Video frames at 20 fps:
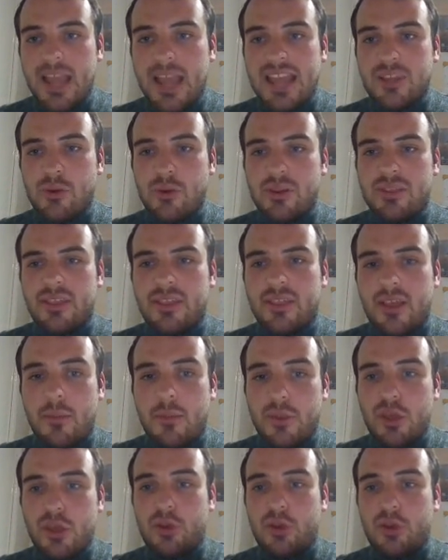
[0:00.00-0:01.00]
And
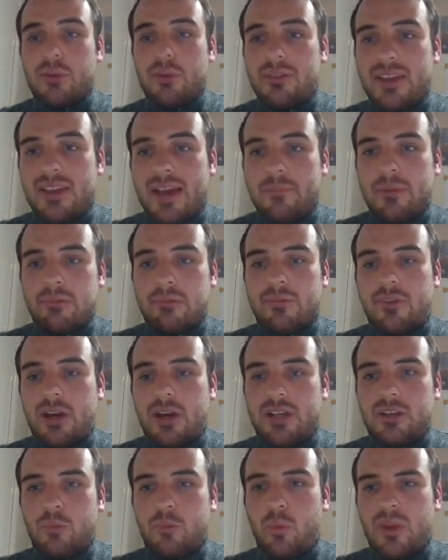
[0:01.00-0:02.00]
some of those can be
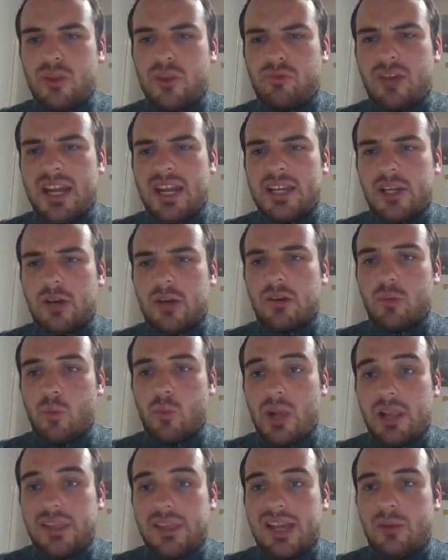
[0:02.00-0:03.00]
provided with a radar as
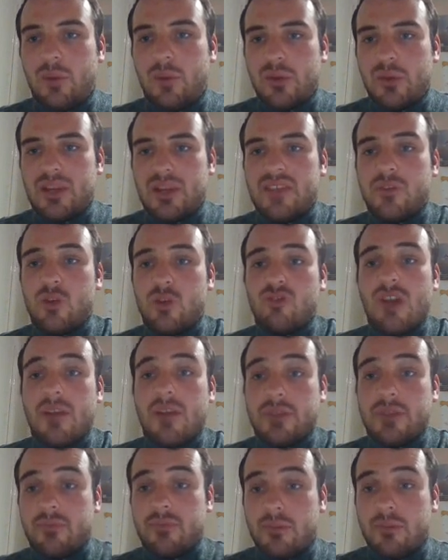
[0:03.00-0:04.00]
well now, where they'll give you
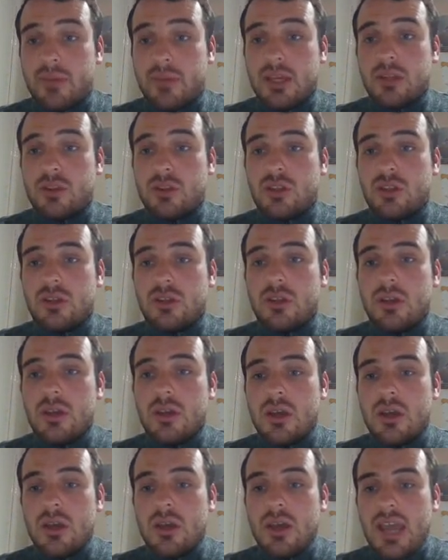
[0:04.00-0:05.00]
traffic information
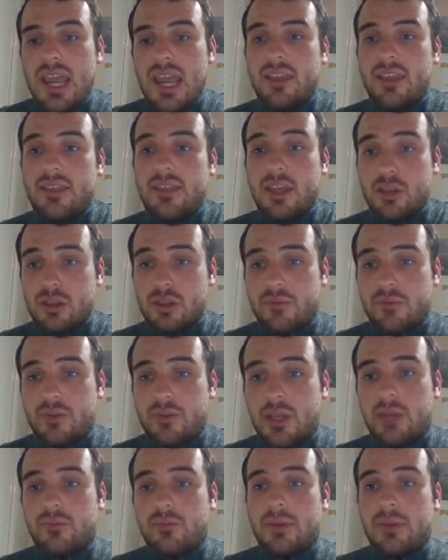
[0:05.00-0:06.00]
in addition to
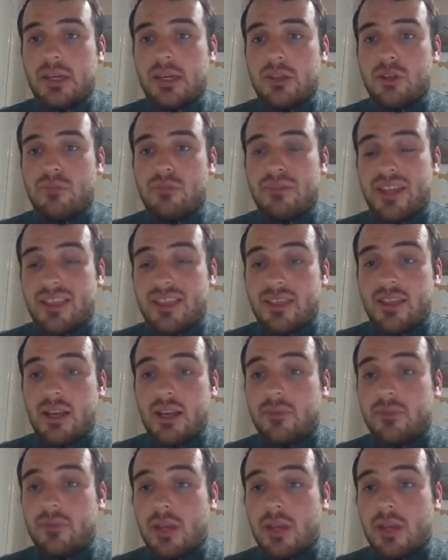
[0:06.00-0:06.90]
flight information, but it's still a